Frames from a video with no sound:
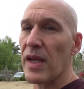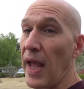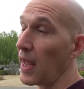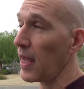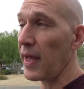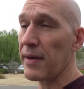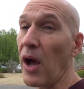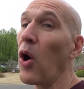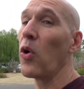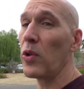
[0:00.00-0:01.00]
and
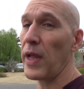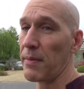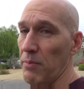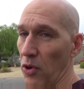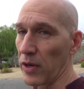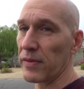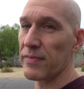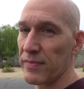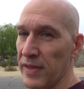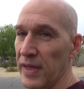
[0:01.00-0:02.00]
a whole lot more.
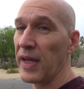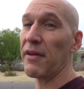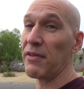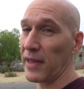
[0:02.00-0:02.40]
If